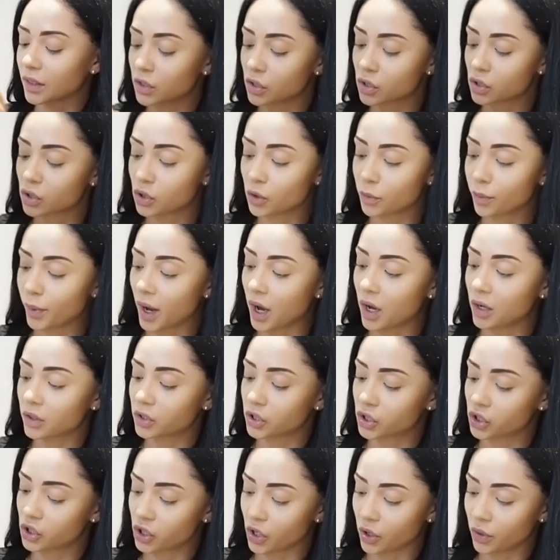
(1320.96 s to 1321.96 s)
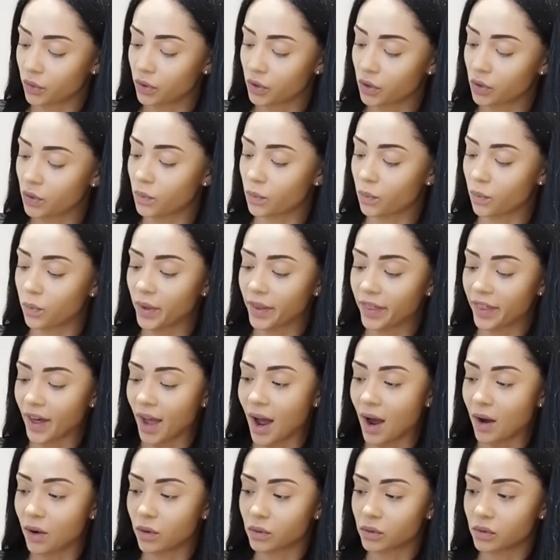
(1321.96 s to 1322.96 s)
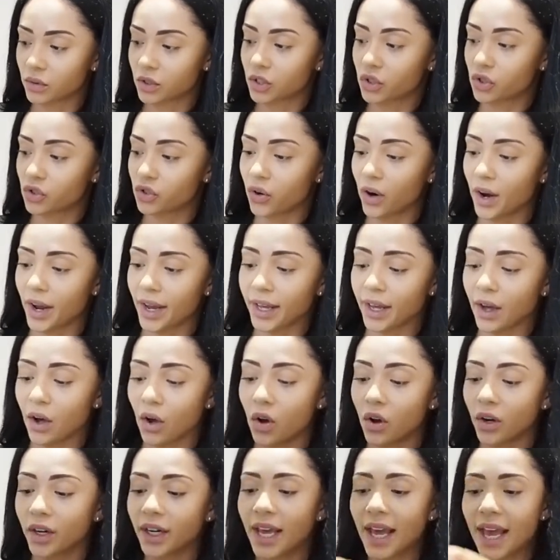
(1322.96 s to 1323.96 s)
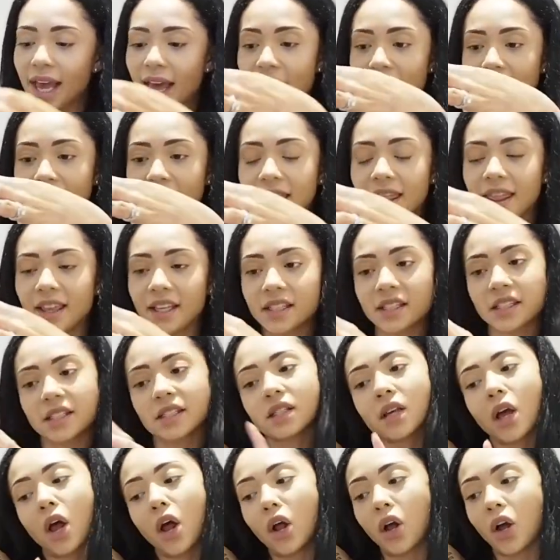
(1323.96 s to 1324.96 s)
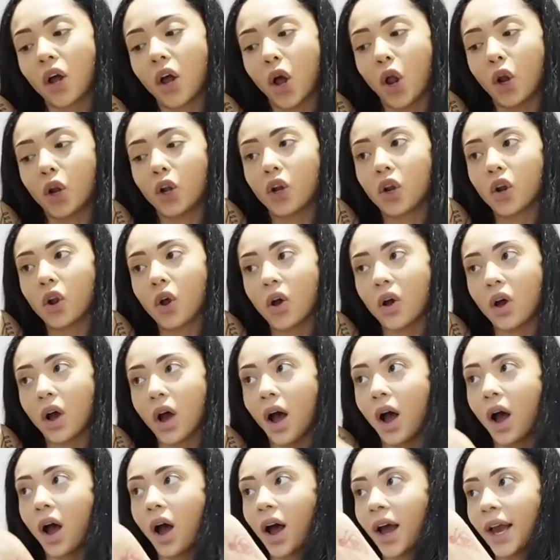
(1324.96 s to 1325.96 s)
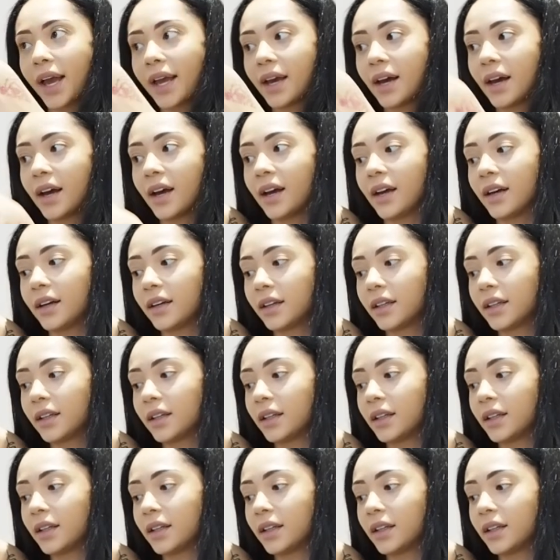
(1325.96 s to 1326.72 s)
that's super hard to show you without trying it on. This is a lot higher